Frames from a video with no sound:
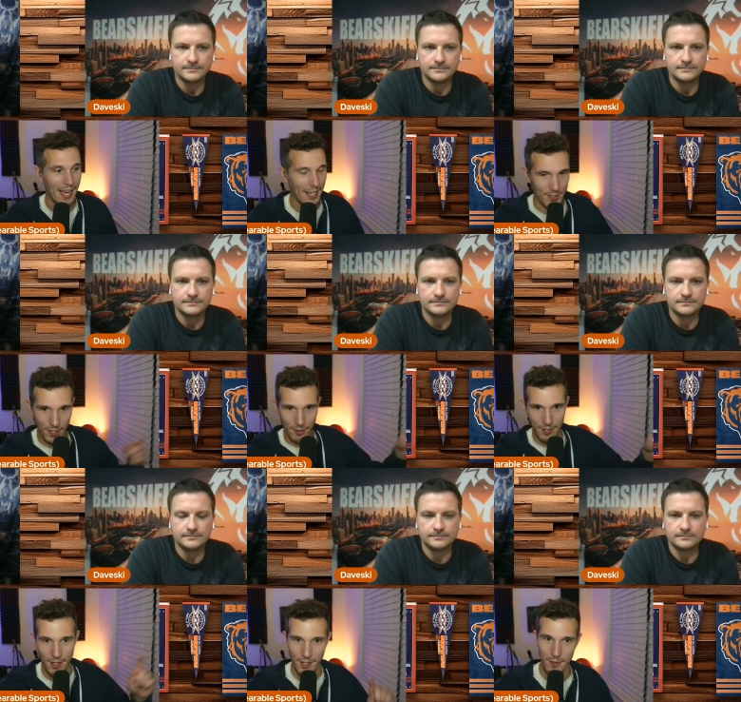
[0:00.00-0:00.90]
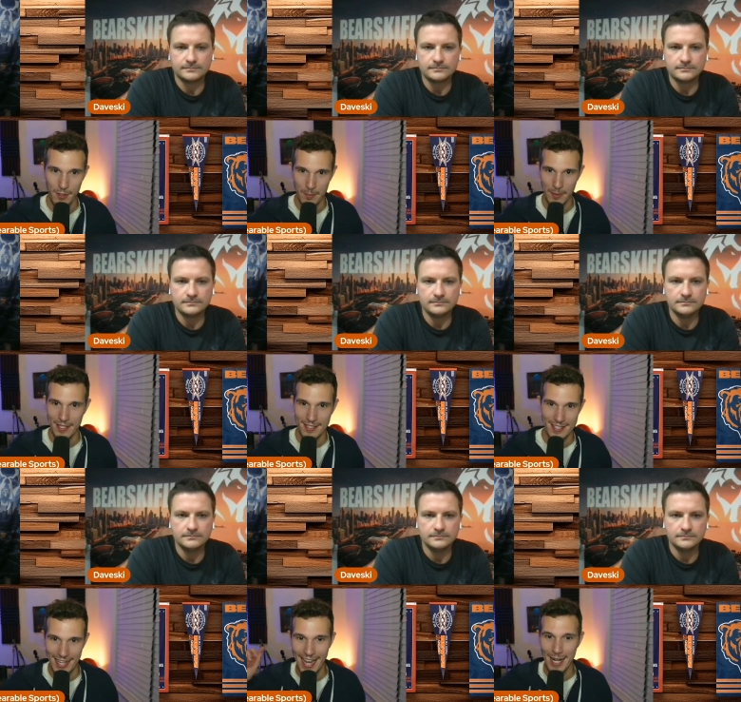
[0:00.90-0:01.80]
Speaker 1: eyes going all over the place
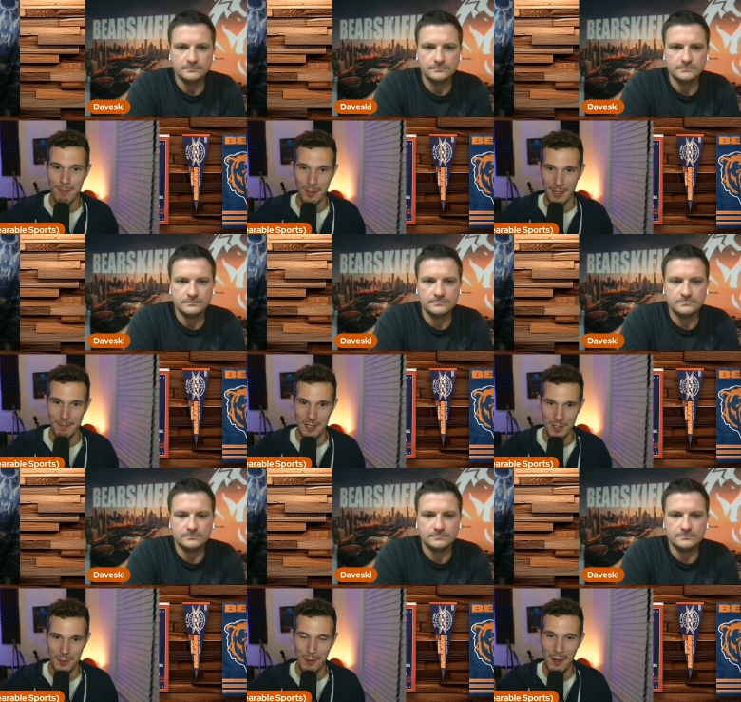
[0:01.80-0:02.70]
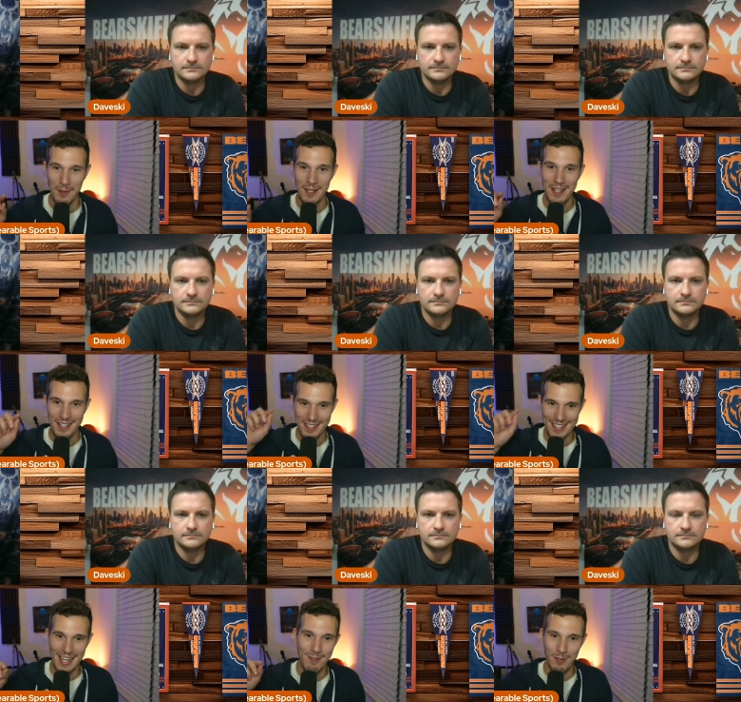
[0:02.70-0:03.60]
because I had to pull up this quote because
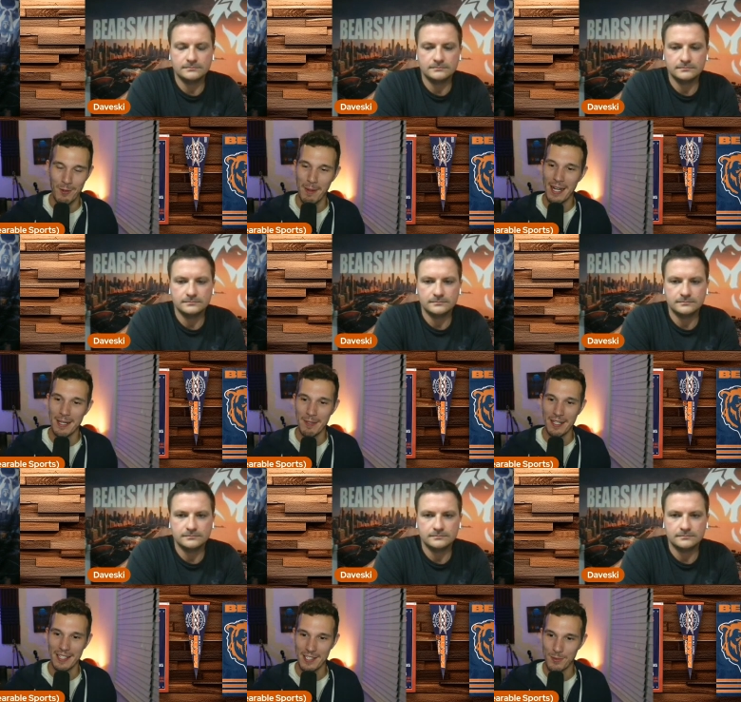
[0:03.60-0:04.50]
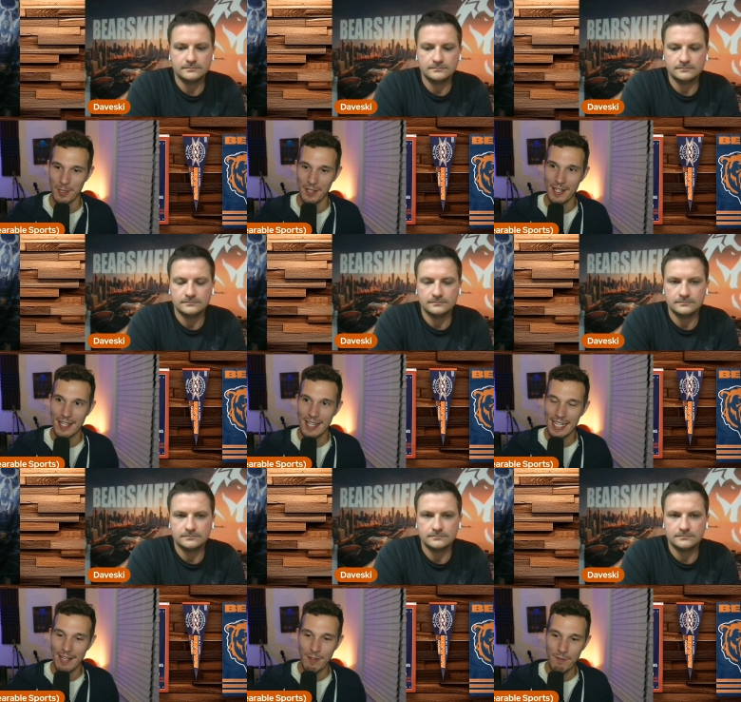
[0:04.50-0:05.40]
Dave, you reminded me of this where
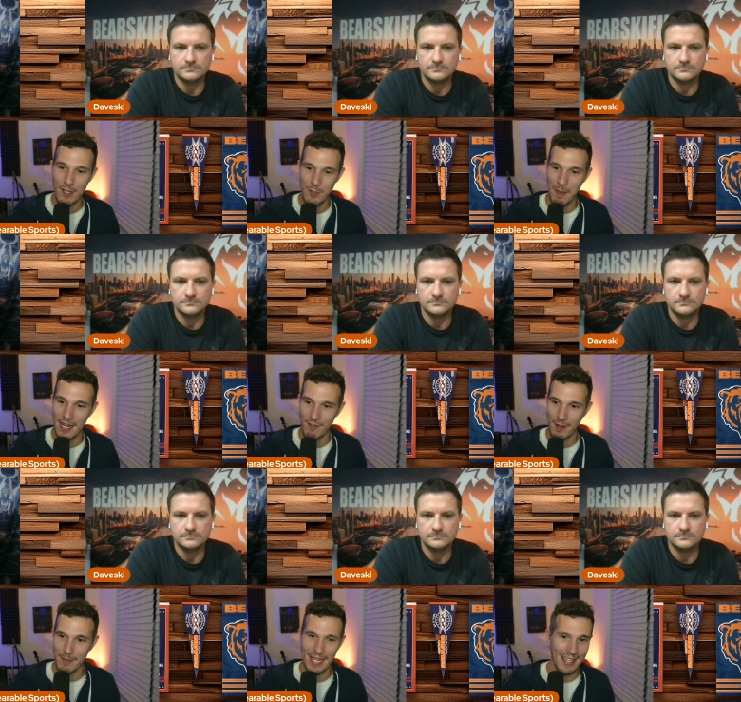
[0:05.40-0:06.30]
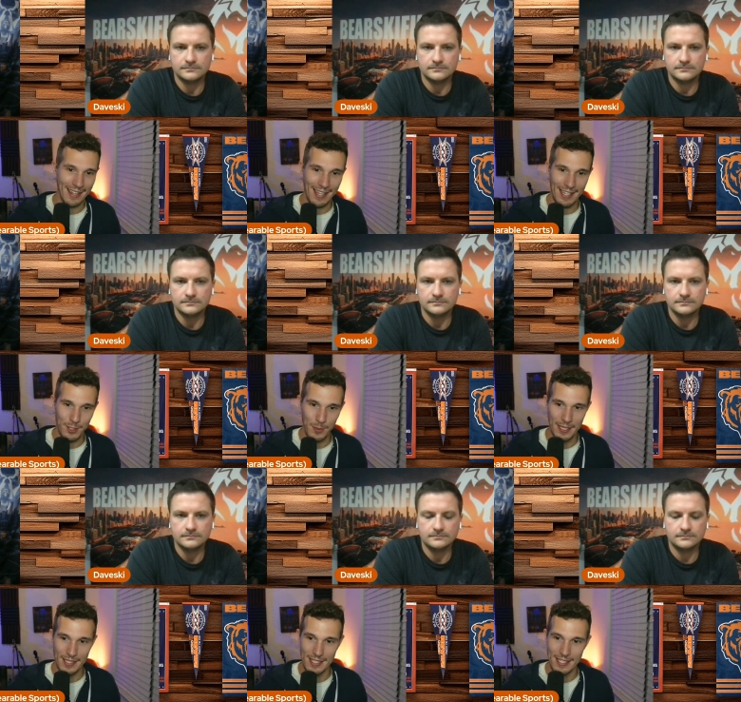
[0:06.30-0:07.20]
Kevin Fishbain from The Athletic
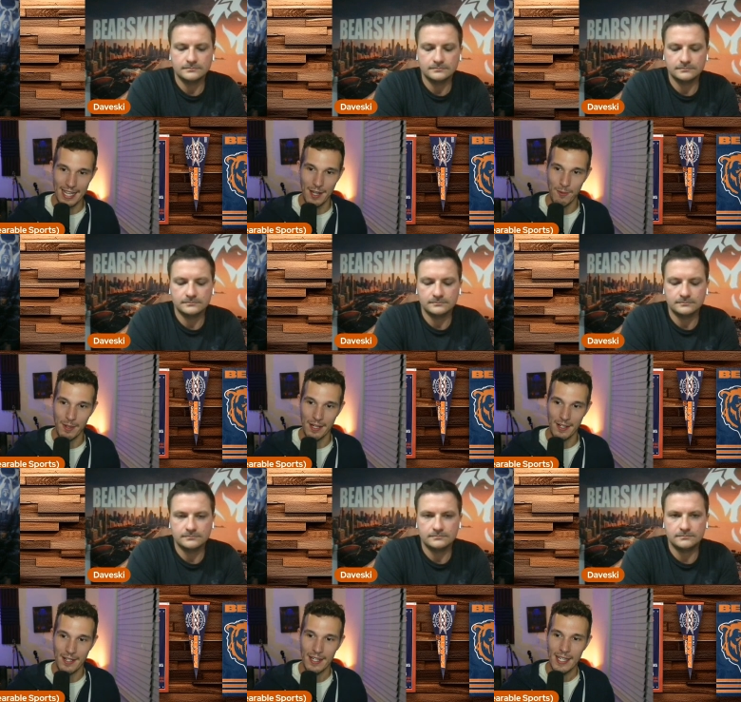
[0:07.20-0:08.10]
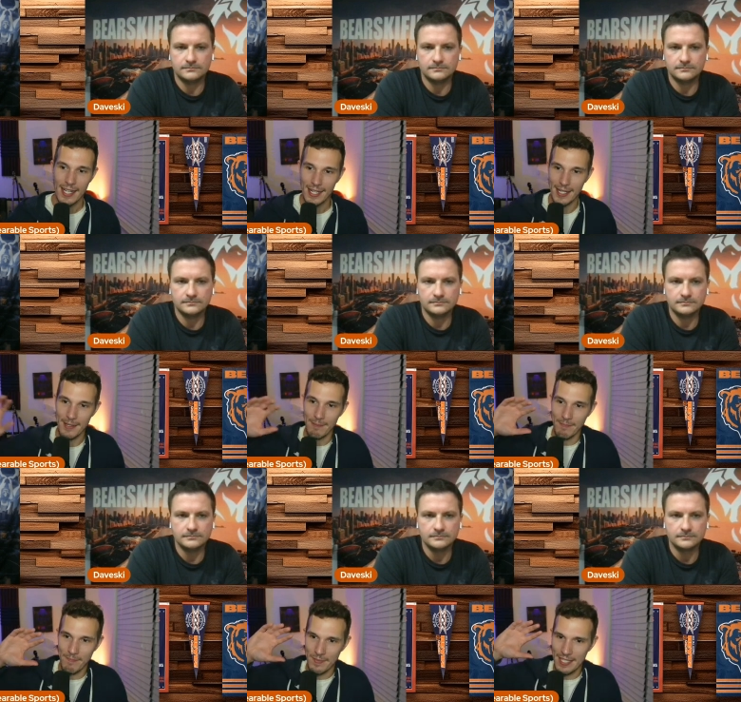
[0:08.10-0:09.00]
tweeted this out where
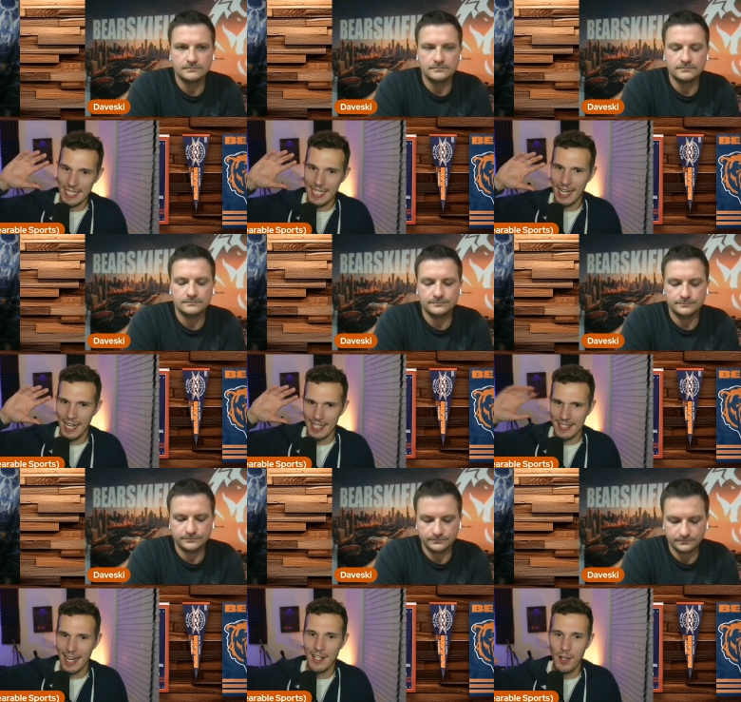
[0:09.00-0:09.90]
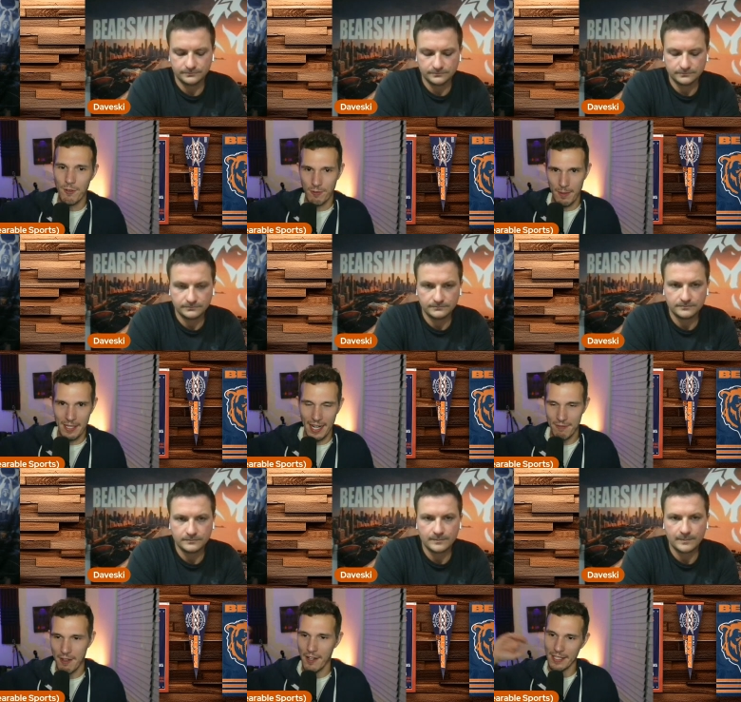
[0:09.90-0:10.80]
um, uh, Sando from the
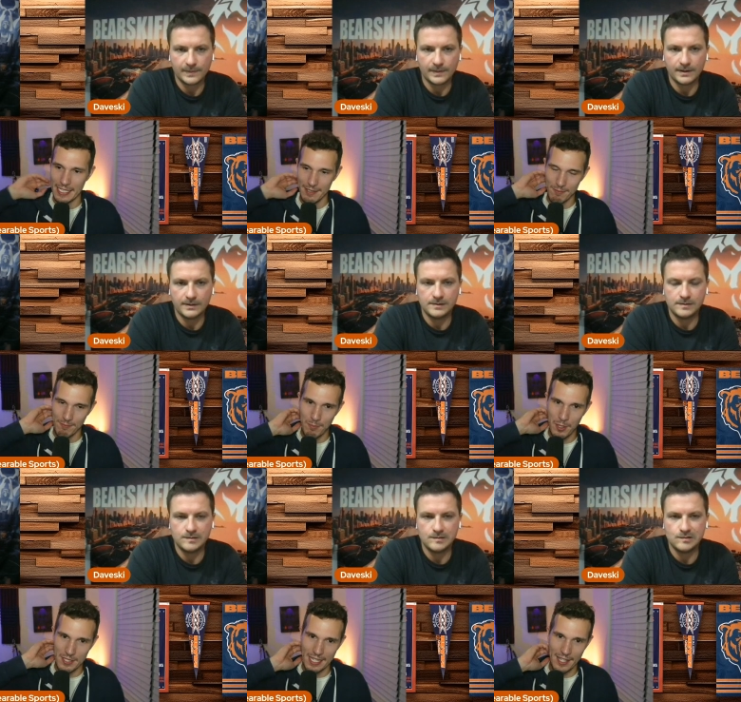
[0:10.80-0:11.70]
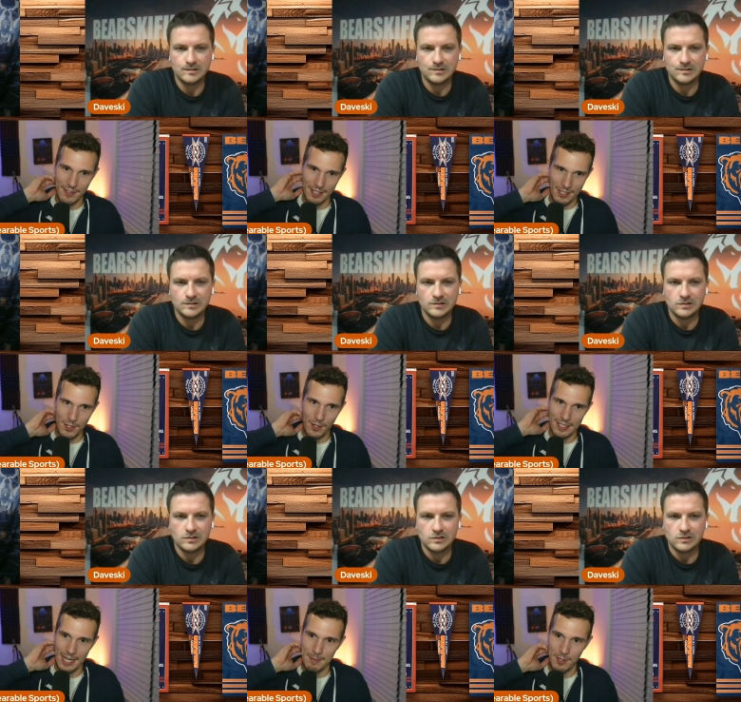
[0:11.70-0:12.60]
NFL, he put together a New York
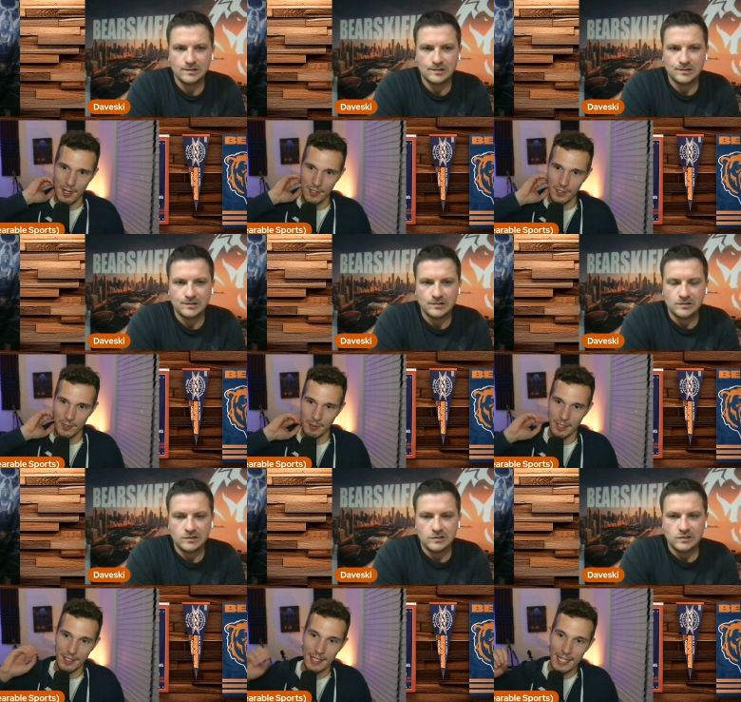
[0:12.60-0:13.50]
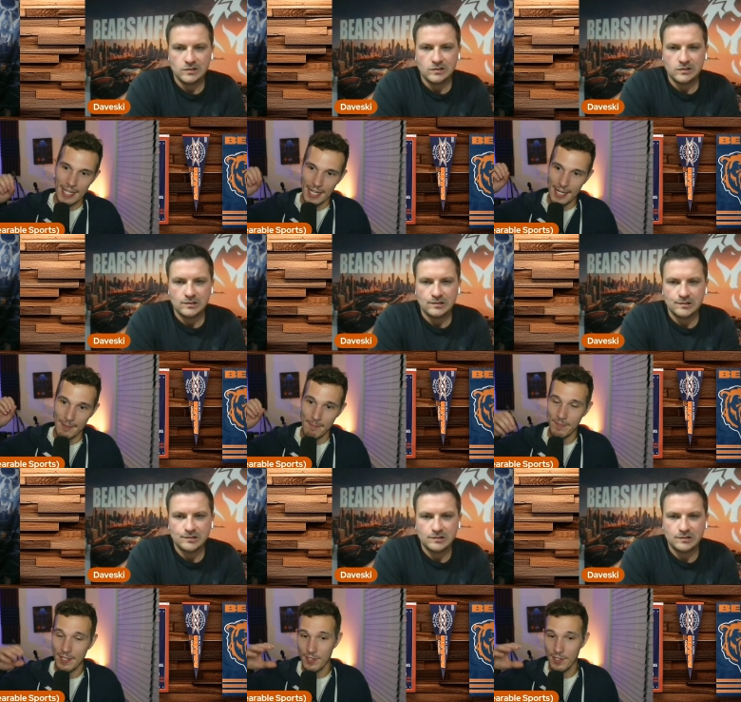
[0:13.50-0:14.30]
Times article where um,